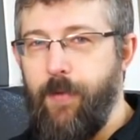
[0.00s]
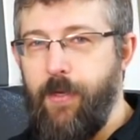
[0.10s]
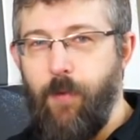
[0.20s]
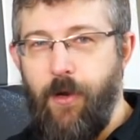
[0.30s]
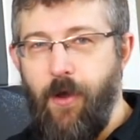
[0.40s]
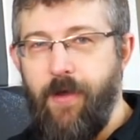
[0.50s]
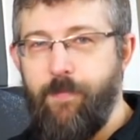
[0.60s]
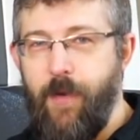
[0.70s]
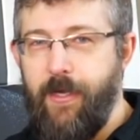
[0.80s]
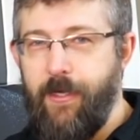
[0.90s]
in my
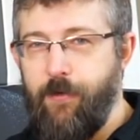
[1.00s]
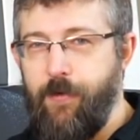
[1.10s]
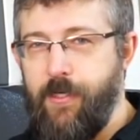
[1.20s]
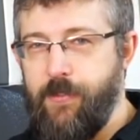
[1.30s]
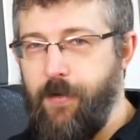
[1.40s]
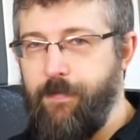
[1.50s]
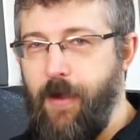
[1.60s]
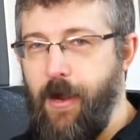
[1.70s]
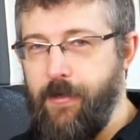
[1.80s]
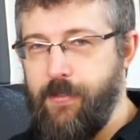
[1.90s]
knife making career so far,